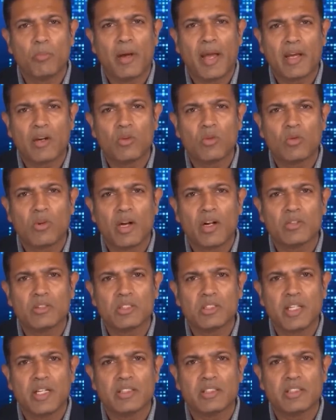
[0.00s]
battleground
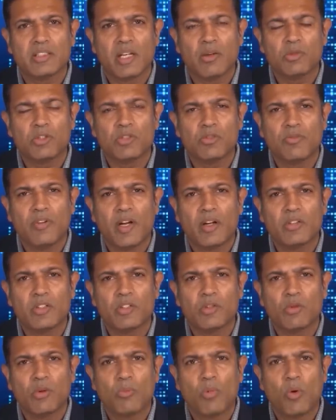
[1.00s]
states. Is that what you found
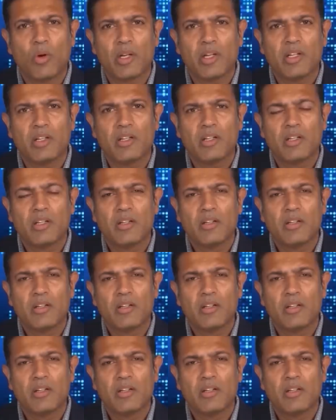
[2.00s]
in your reporting?